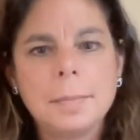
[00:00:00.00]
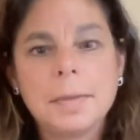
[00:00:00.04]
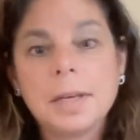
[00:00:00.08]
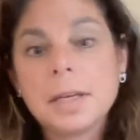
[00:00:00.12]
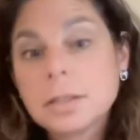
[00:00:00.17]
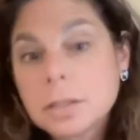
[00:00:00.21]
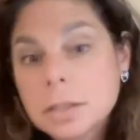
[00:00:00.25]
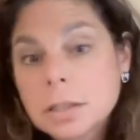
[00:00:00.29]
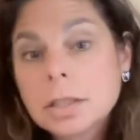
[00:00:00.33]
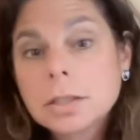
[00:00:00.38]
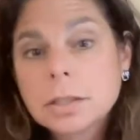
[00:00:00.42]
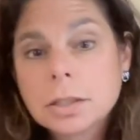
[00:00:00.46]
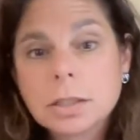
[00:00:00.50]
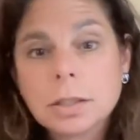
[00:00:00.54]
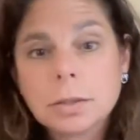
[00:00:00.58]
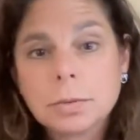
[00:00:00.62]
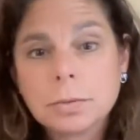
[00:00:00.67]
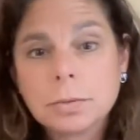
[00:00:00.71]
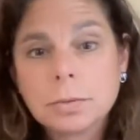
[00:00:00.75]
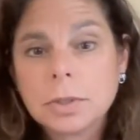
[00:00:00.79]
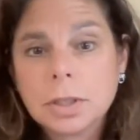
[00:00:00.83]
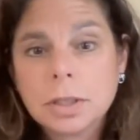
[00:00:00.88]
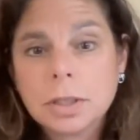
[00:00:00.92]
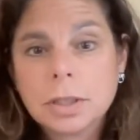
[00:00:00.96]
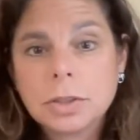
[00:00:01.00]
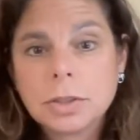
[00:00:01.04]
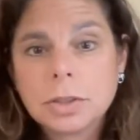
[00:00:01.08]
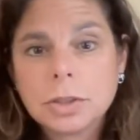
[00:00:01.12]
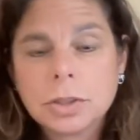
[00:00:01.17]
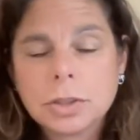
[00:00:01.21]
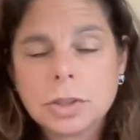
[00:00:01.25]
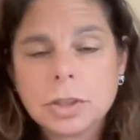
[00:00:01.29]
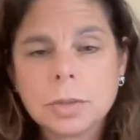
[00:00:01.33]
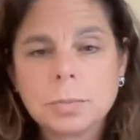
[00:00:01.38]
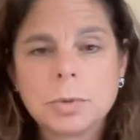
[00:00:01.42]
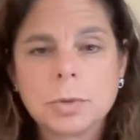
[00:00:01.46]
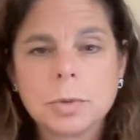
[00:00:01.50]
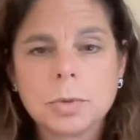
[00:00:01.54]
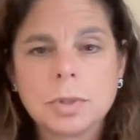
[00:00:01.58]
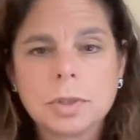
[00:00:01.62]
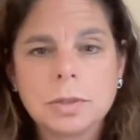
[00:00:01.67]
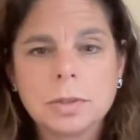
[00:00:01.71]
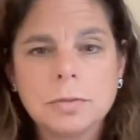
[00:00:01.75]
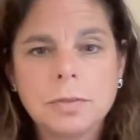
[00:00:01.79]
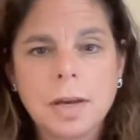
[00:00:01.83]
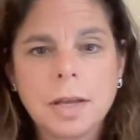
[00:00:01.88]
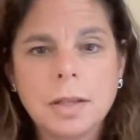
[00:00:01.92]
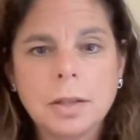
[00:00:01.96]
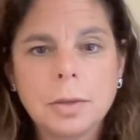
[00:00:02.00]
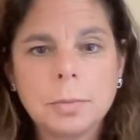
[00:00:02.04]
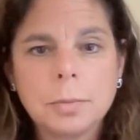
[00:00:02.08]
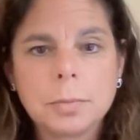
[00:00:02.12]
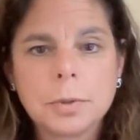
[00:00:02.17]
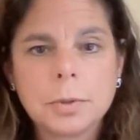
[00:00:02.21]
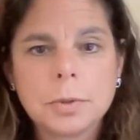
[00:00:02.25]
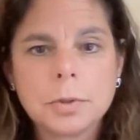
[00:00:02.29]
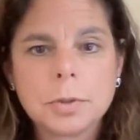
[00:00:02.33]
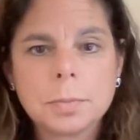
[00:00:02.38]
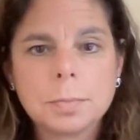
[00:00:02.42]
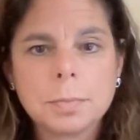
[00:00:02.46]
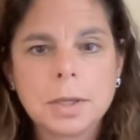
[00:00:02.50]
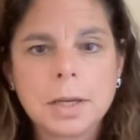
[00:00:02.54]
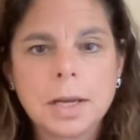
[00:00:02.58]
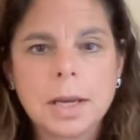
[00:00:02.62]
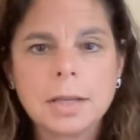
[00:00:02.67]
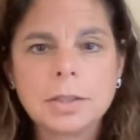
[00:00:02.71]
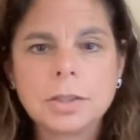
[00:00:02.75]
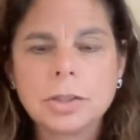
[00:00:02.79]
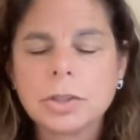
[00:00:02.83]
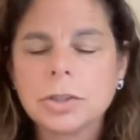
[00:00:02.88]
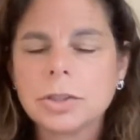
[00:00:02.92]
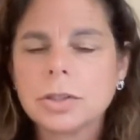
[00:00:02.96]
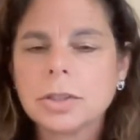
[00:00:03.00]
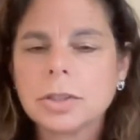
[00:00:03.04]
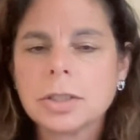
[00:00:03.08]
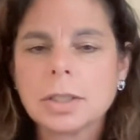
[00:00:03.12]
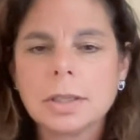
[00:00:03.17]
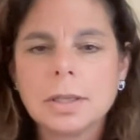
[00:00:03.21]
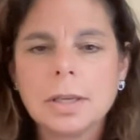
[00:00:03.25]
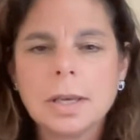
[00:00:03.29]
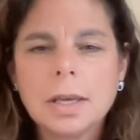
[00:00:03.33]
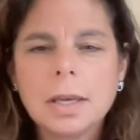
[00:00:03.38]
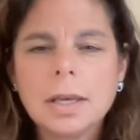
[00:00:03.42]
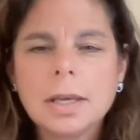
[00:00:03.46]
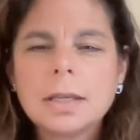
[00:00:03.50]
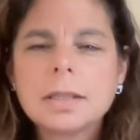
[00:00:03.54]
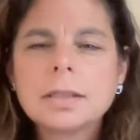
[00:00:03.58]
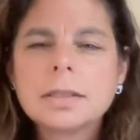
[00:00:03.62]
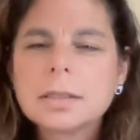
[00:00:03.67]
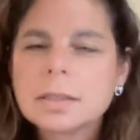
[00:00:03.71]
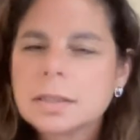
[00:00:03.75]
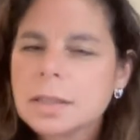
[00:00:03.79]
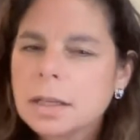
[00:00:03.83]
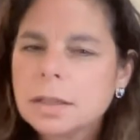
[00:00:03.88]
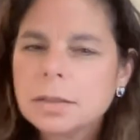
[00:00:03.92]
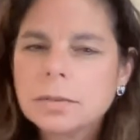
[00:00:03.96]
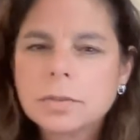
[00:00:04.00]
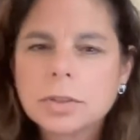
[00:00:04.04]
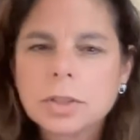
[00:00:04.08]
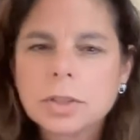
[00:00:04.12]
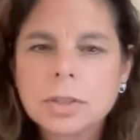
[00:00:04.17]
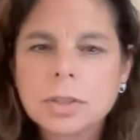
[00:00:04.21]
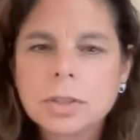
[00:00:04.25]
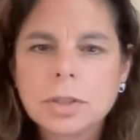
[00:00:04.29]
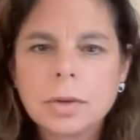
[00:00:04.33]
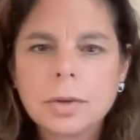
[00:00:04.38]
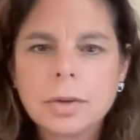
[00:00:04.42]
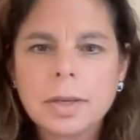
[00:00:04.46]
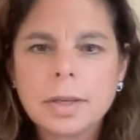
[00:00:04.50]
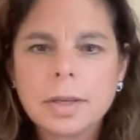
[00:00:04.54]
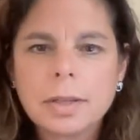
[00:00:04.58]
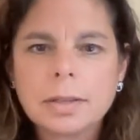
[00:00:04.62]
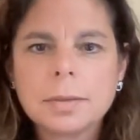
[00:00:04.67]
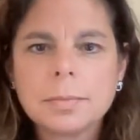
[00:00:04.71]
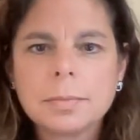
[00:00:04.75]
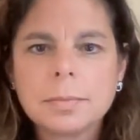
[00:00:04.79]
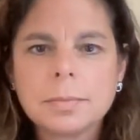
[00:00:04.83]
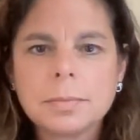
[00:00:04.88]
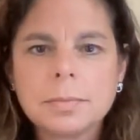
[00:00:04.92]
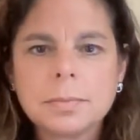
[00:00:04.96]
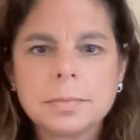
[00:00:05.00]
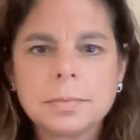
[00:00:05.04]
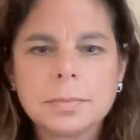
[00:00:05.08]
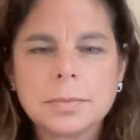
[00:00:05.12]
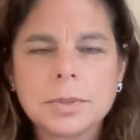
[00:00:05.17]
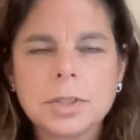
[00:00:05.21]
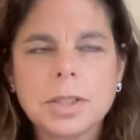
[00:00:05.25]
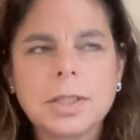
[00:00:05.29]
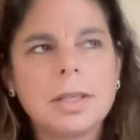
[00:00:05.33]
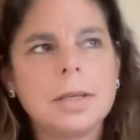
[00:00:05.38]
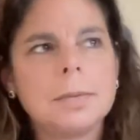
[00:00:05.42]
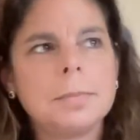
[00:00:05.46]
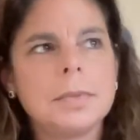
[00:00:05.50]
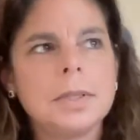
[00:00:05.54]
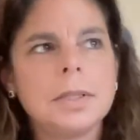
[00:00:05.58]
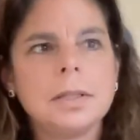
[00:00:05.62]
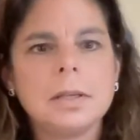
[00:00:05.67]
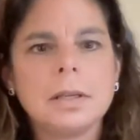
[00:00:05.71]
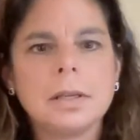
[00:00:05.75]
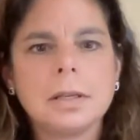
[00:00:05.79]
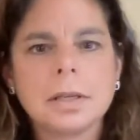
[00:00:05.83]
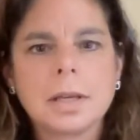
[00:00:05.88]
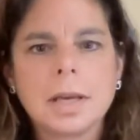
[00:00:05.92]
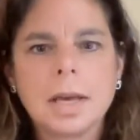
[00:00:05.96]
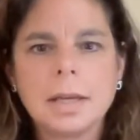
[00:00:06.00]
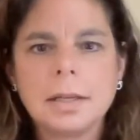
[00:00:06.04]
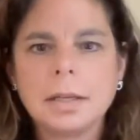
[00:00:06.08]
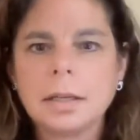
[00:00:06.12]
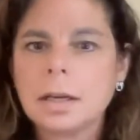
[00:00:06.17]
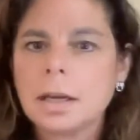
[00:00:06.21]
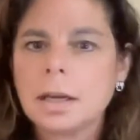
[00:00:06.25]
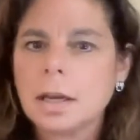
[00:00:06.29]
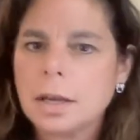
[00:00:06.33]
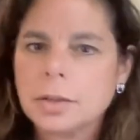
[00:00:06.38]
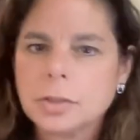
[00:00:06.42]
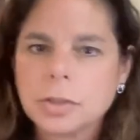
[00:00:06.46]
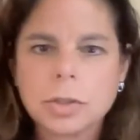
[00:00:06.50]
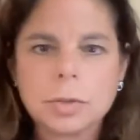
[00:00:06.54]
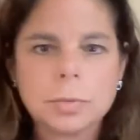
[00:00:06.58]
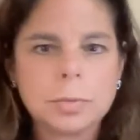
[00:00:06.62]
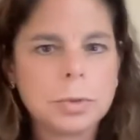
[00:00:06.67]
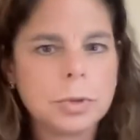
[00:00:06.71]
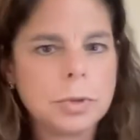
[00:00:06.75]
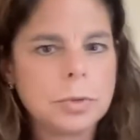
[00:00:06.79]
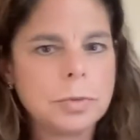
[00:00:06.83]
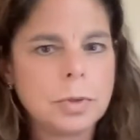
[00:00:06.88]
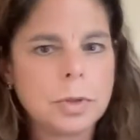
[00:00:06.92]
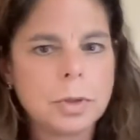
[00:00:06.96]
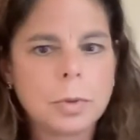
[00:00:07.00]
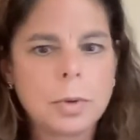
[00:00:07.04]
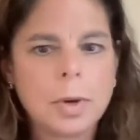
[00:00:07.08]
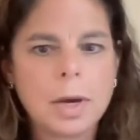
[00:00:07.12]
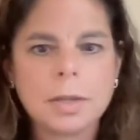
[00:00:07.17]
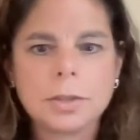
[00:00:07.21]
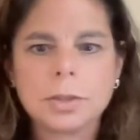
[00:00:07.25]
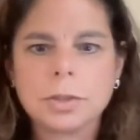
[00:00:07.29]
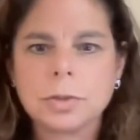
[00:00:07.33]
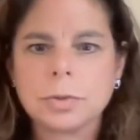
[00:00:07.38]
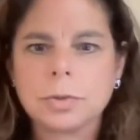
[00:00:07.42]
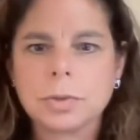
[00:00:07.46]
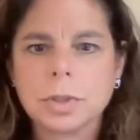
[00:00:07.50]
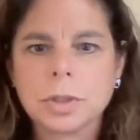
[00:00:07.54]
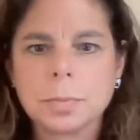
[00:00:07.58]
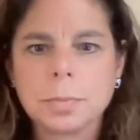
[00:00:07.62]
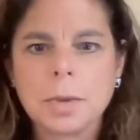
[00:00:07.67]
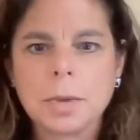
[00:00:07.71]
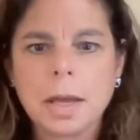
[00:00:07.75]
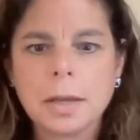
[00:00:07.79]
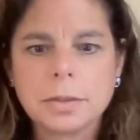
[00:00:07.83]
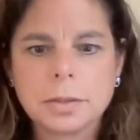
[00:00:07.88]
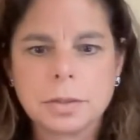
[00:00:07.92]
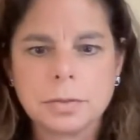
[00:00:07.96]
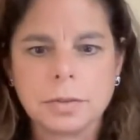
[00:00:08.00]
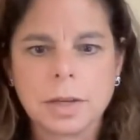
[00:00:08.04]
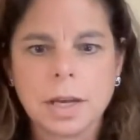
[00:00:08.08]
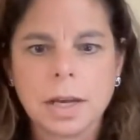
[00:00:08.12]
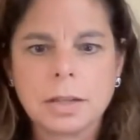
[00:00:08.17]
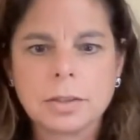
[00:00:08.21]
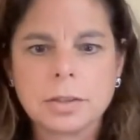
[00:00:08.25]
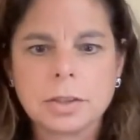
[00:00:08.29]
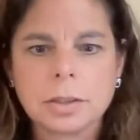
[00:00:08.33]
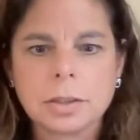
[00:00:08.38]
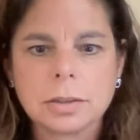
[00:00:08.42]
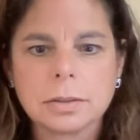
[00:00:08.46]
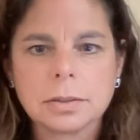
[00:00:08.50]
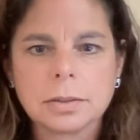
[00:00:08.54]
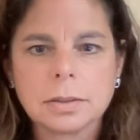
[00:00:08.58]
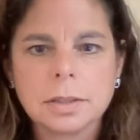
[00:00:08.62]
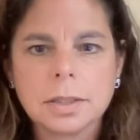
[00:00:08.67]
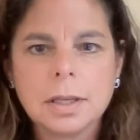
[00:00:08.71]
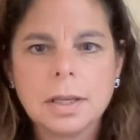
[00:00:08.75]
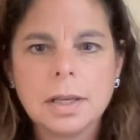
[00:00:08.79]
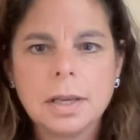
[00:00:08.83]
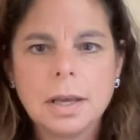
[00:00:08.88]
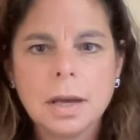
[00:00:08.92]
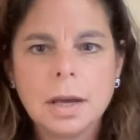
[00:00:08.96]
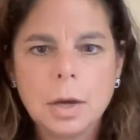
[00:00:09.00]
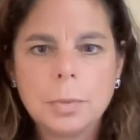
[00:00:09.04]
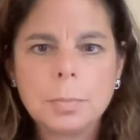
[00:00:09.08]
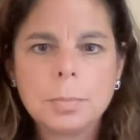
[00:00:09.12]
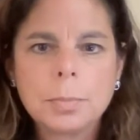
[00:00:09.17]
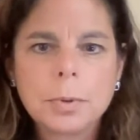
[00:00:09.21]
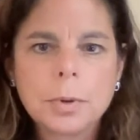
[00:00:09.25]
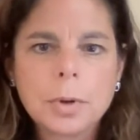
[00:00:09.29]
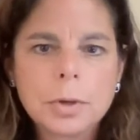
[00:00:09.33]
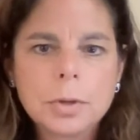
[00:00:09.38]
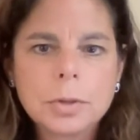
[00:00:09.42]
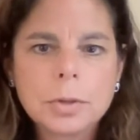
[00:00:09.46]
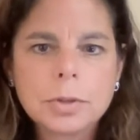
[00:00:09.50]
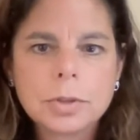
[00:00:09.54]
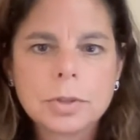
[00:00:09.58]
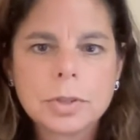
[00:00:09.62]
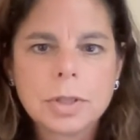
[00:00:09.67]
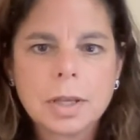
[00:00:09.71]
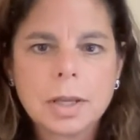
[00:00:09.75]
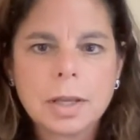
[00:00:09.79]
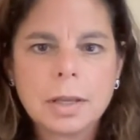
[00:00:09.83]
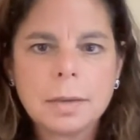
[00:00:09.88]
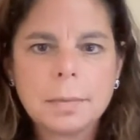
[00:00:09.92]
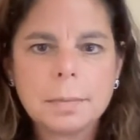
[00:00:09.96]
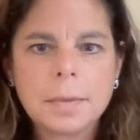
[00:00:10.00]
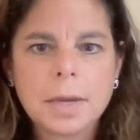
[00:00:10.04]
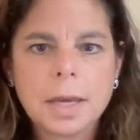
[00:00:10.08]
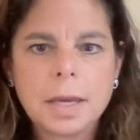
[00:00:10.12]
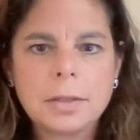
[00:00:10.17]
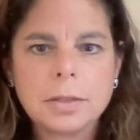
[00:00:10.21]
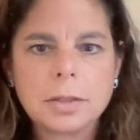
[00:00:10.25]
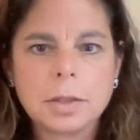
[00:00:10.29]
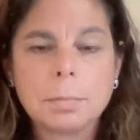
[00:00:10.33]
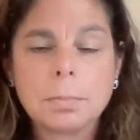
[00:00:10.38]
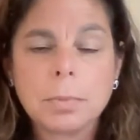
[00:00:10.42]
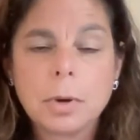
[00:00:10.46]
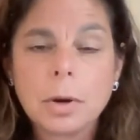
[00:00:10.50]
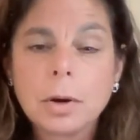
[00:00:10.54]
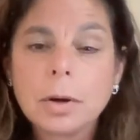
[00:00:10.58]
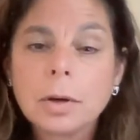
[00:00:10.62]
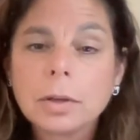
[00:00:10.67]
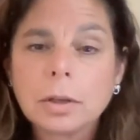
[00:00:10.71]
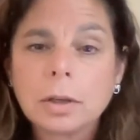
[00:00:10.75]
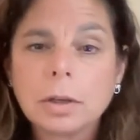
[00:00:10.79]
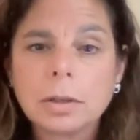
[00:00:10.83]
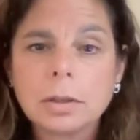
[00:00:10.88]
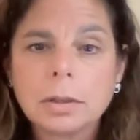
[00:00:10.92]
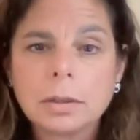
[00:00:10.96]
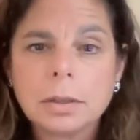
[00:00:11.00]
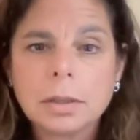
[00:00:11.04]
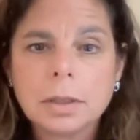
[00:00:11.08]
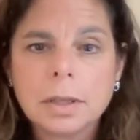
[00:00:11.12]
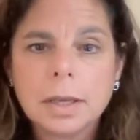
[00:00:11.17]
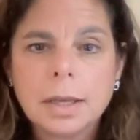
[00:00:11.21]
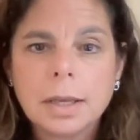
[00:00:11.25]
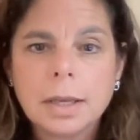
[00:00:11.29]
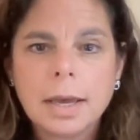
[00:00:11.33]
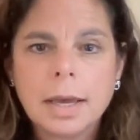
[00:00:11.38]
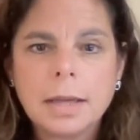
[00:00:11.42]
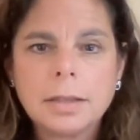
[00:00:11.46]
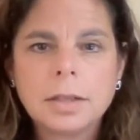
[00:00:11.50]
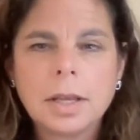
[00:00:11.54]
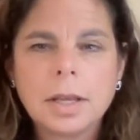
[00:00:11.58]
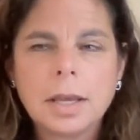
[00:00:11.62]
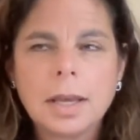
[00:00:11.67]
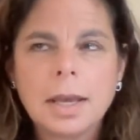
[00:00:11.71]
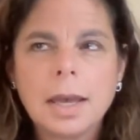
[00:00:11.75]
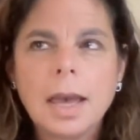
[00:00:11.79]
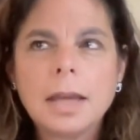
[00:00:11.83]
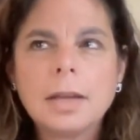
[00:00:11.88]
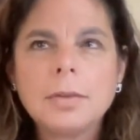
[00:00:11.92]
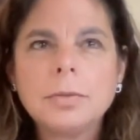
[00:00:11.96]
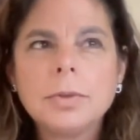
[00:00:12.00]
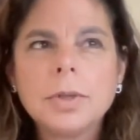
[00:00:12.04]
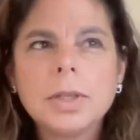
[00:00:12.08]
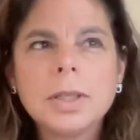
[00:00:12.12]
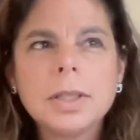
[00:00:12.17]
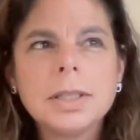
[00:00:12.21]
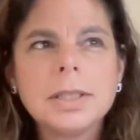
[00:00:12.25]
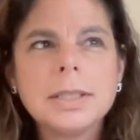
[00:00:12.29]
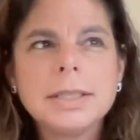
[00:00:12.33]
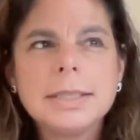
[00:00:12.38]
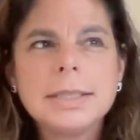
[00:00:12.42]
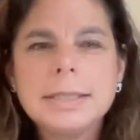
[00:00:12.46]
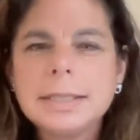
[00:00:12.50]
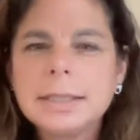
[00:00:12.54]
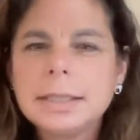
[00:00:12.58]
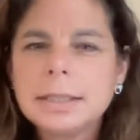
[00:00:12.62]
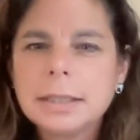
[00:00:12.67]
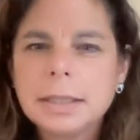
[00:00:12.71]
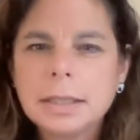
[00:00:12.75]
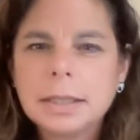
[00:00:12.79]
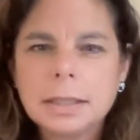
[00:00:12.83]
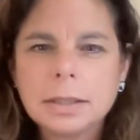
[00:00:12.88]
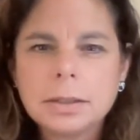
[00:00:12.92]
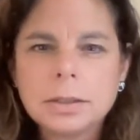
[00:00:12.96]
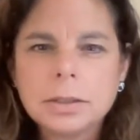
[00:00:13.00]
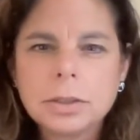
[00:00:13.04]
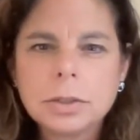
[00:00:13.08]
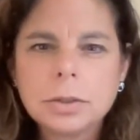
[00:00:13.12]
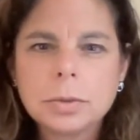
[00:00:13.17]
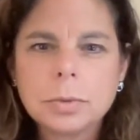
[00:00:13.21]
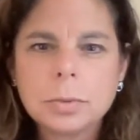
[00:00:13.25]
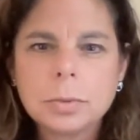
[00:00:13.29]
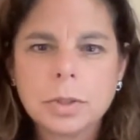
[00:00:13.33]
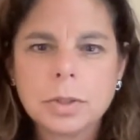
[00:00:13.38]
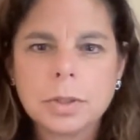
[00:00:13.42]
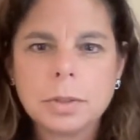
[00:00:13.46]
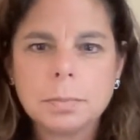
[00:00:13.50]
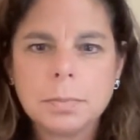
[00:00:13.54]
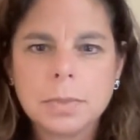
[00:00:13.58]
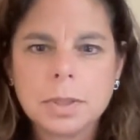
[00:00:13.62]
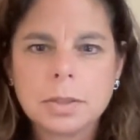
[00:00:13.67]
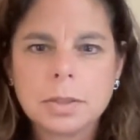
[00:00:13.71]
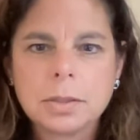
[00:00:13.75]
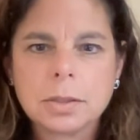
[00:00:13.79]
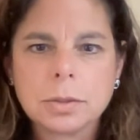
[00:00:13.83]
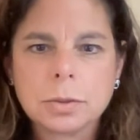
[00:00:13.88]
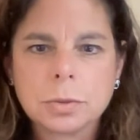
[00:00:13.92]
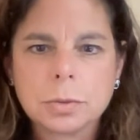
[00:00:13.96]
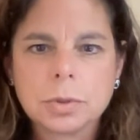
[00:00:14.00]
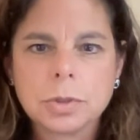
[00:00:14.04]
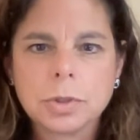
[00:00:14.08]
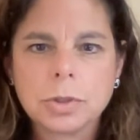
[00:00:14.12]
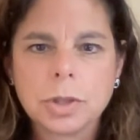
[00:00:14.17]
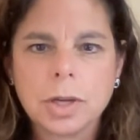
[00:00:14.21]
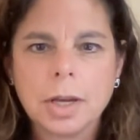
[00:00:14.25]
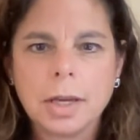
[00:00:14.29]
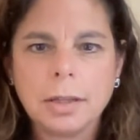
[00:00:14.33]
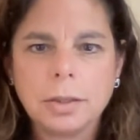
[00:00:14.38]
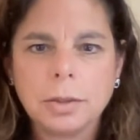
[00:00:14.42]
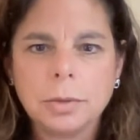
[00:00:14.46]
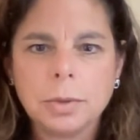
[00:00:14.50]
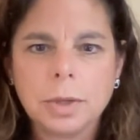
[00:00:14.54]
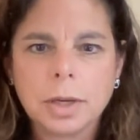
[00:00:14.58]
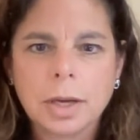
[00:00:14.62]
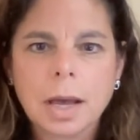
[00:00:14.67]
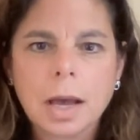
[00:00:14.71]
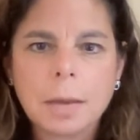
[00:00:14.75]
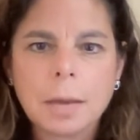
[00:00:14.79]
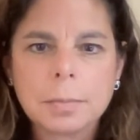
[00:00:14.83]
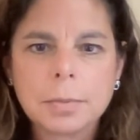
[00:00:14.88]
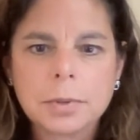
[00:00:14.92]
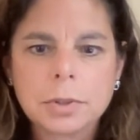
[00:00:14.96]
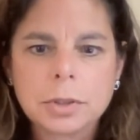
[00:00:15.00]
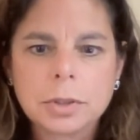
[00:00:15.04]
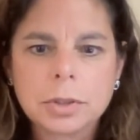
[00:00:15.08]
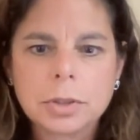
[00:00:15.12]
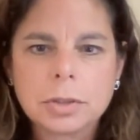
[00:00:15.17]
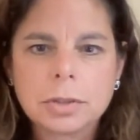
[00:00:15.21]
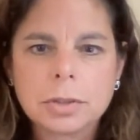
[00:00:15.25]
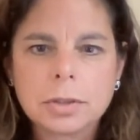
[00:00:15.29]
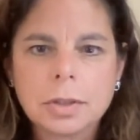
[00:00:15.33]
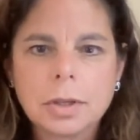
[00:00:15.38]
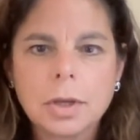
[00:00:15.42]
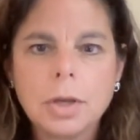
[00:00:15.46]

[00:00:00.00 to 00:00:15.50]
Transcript: existing relationships with developers, but actually, instead of just going to them in a kind of customer request response fashion, approach them as a partner and really dig into what the business was trying to accomplish.